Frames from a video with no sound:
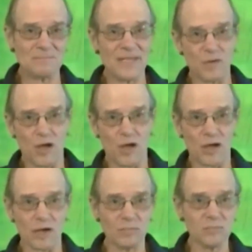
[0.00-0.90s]
There
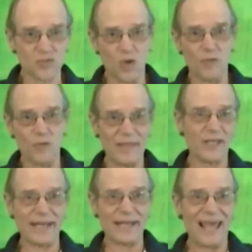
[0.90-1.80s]
are software that
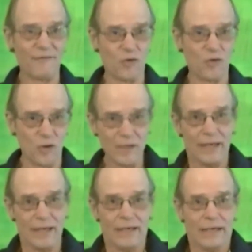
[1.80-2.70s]
you can have for
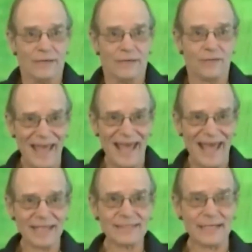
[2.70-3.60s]

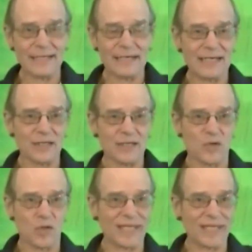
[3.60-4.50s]
Macs
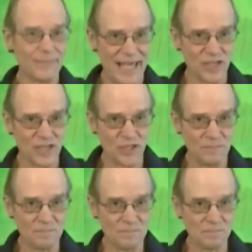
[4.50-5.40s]
called
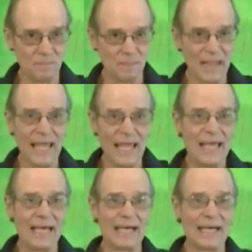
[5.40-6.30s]
Camtasia.
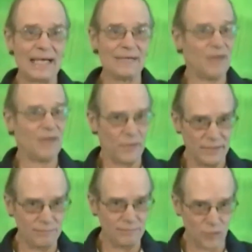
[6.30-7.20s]

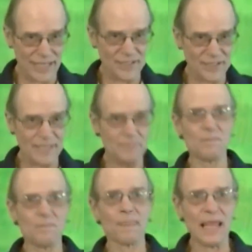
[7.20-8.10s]
Very pricey,
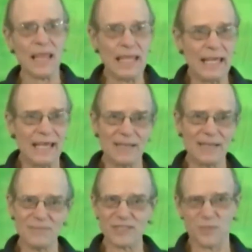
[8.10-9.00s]

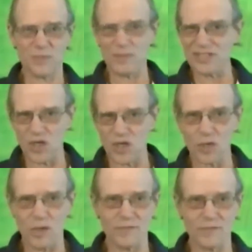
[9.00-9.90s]
and that's pretty much the
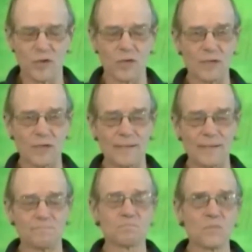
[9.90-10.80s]
only one
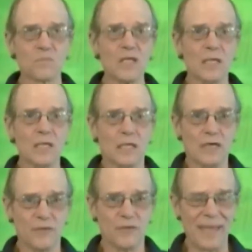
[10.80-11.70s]
for
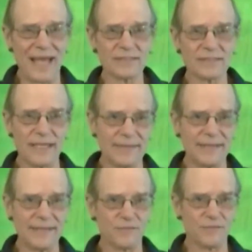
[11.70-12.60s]
Macs. And
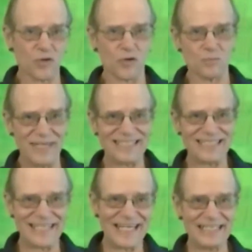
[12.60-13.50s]
then for
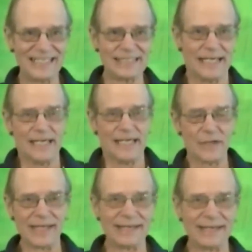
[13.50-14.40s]
PCs,
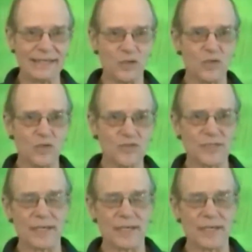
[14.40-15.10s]
you can use